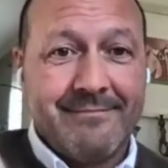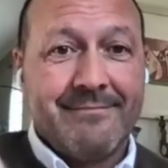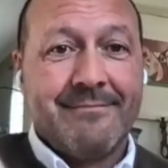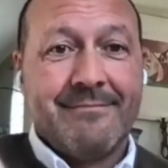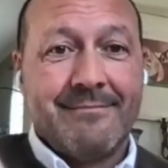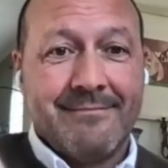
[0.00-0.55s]

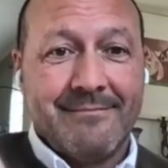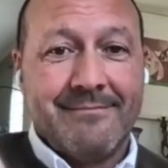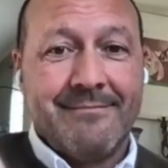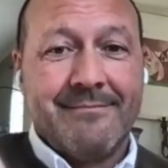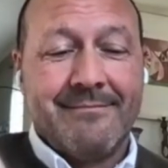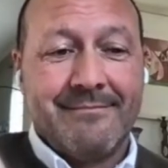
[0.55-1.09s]

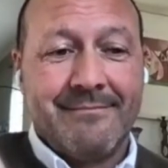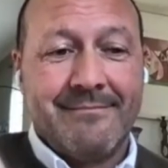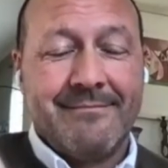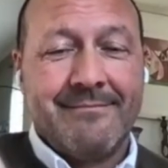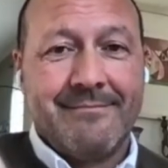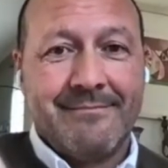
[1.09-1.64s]

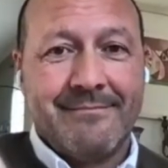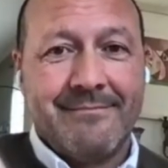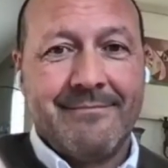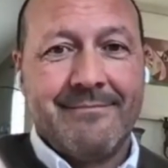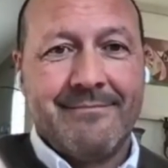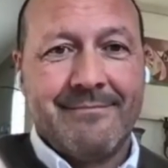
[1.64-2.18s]

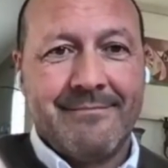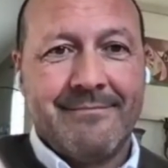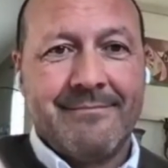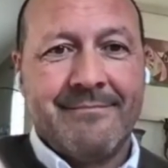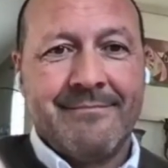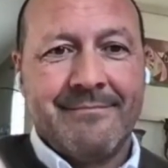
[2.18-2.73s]

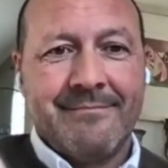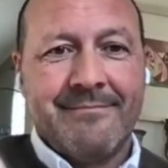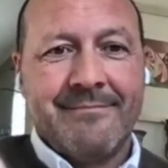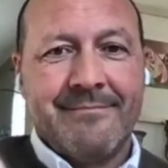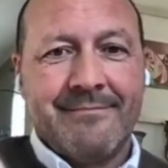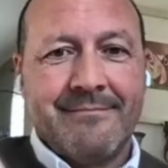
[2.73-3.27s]

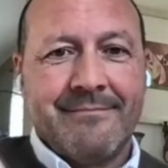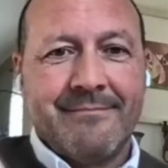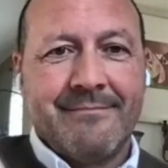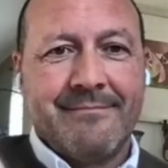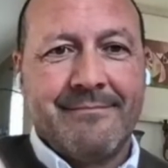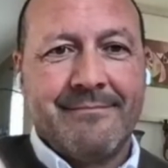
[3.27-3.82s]

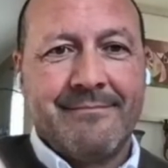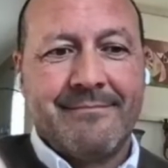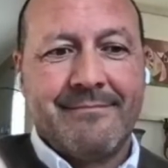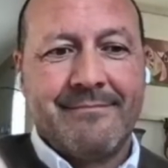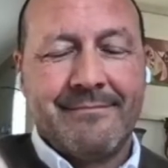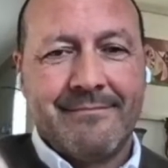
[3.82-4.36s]

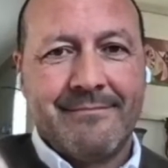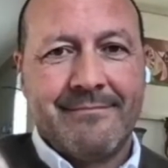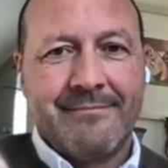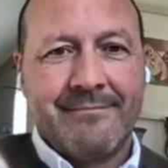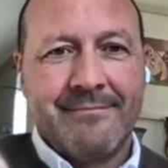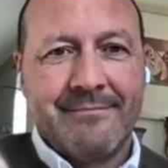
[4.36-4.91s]

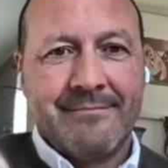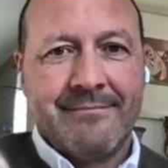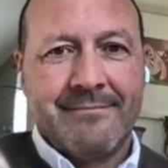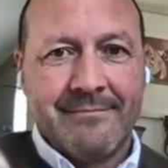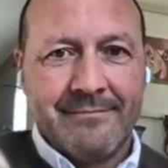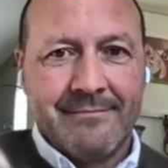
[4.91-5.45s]

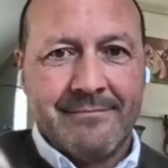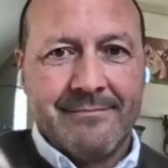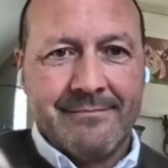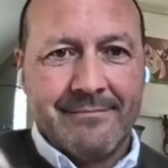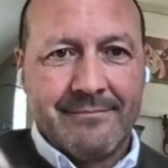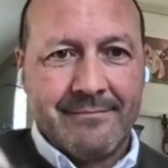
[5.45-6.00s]

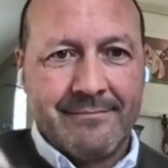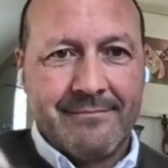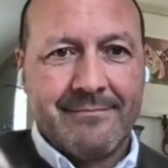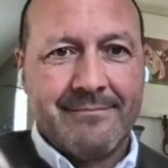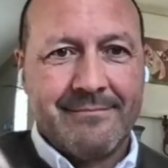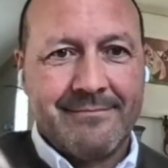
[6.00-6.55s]

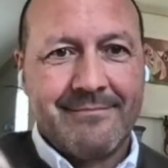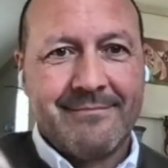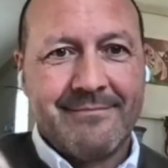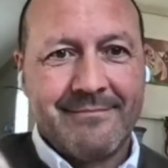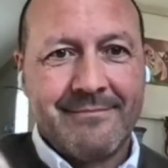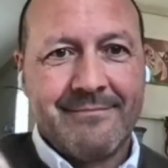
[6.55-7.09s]

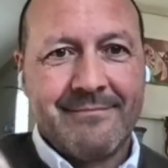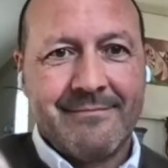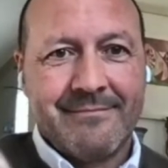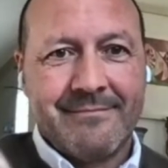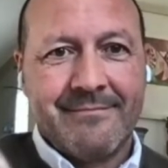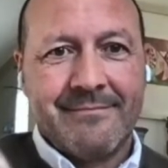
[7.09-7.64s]

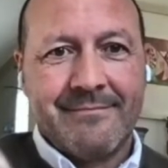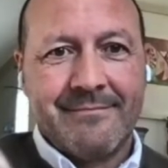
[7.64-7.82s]
The person shown says nothing.